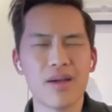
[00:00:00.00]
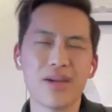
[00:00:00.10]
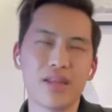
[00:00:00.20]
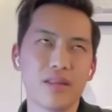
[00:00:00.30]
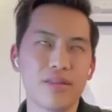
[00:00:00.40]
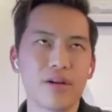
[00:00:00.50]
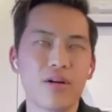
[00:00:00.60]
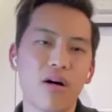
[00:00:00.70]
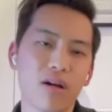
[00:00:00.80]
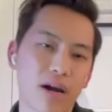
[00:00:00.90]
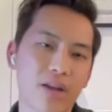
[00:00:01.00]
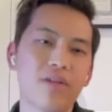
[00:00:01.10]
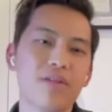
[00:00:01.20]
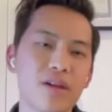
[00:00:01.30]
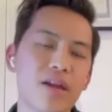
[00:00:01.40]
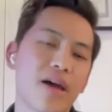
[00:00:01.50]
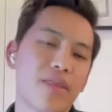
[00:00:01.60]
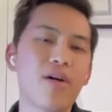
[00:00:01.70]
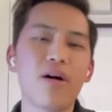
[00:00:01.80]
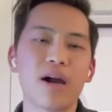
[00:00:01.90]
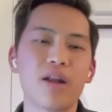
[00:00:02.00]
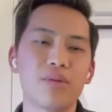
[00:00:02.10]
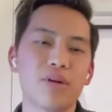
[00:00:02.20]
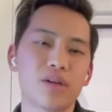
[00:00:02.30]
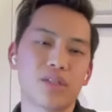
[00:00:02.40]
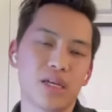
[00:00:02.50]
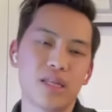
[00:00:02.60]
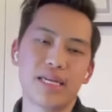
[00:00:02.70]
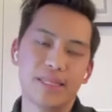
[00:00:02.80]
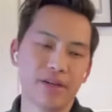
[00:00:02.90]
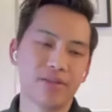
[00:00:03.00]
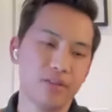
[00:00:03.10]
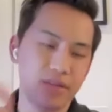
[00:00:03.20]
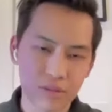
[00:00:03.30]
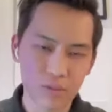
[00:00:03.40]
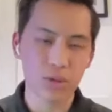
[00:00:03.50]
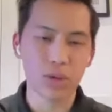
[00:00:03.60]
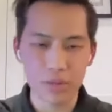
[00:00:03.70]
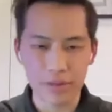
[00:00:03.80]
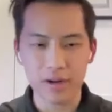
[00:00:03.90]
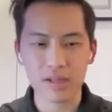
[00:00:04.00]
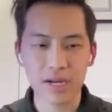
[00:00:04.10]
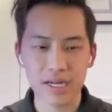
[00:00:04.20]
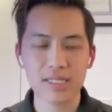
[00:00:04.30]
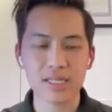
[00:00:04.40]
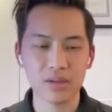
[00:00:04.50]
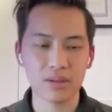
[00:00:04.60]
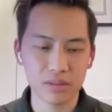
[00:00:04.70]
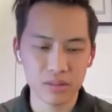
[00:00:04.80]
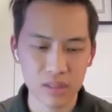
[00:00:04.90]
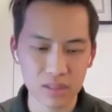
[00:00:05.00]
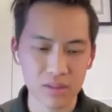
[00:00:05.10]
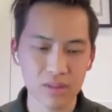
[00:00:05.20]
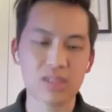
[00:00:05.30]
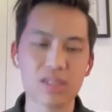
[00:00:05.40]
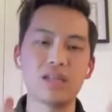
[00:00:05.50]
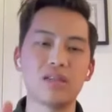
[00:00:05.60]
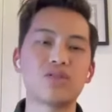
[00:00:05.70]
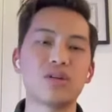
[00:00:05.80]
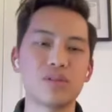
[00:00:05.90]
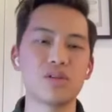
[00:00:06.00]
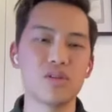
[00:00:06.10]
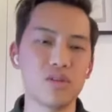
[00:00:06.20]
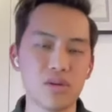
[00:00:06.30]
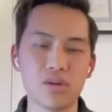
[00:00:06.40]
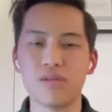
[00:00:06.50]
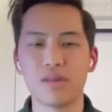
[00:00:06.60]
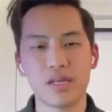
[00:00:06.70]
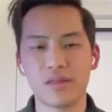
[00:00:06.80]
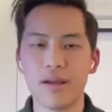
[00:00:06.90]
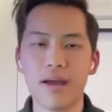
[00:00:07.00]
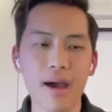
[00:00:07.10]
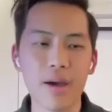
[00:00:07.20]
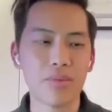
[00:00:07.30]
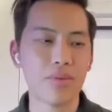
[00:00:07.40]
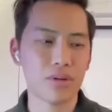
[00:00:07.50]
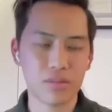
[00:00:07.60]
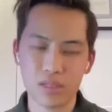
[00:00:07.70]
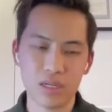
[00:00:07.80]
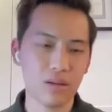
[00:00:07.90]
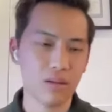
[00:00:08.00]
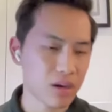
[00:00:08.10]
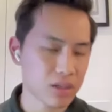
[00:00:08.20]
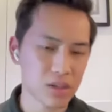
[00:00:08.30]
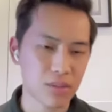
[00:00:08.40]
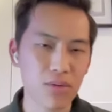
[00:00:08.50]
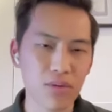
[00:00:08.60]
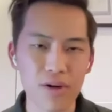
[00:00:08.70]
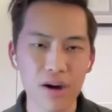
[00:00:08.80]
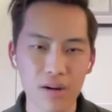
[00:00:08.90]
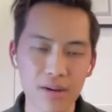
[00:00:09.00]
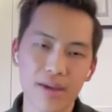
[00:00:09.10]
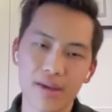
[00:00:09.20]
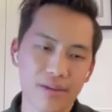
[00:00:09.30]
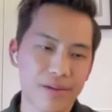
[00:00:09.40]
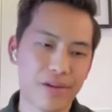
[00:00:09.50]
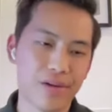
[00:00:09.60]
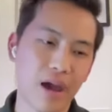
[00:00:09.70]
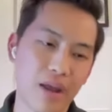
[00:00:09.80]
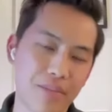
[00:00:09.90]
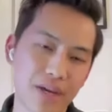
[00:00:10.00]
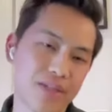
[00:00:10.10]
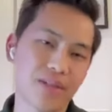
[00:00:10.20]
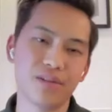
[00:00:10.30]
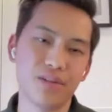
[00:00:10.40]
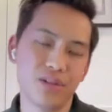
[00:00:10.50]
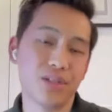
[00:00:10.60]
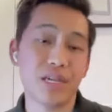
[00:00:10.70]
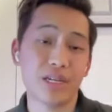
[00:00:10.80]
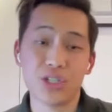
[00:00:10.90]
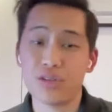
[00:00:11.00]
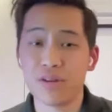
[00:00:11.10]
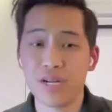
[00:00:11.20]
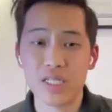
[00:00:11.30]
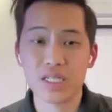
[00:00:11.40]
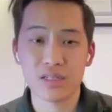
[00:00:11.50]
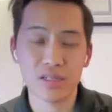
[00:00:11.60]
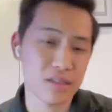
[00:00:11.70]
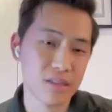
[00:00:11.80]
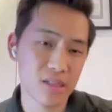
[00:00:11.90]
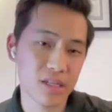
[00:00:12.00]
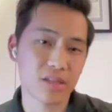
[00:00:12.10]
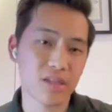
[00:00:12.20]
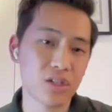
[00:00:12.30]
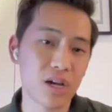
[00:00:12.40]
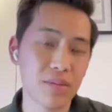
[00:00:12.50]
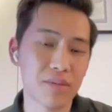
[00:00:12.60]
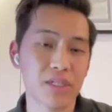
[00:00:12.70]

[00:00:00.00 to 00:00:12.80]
I mean, they're all kind of, they're all kind of brokers. They like they're quote unquote their clients, and they'll, you know, they'll send the trips to you. You have to get their app or, you know, log into their profile, you know, and basically you just take shit rates to take these jobs.